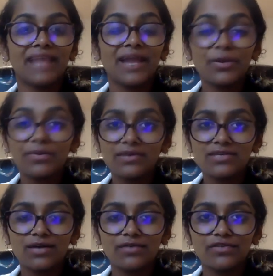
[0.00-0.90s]
i hope that was
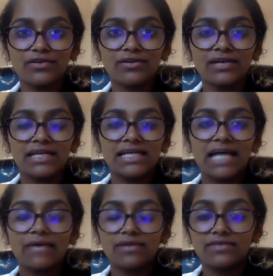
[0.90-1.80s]
helpful
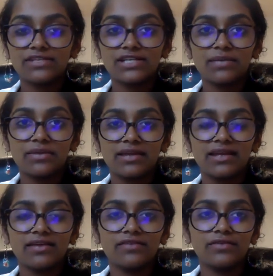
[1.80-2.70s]
i would love to chat with
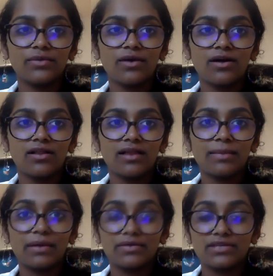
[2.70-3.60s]
any of you all
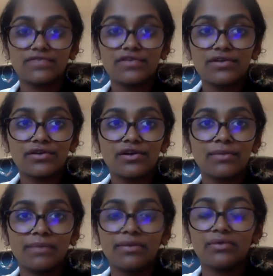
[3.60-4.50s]
about this further or
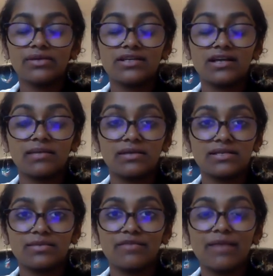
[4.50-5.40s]
maybe you want to talk about
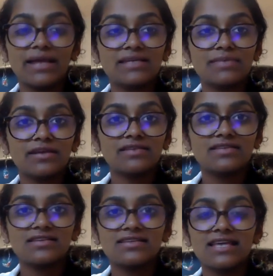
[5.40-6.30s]
some of my
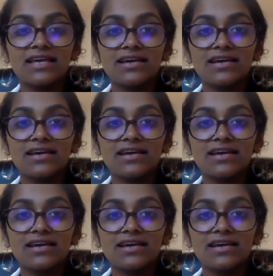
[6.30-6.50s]
experiences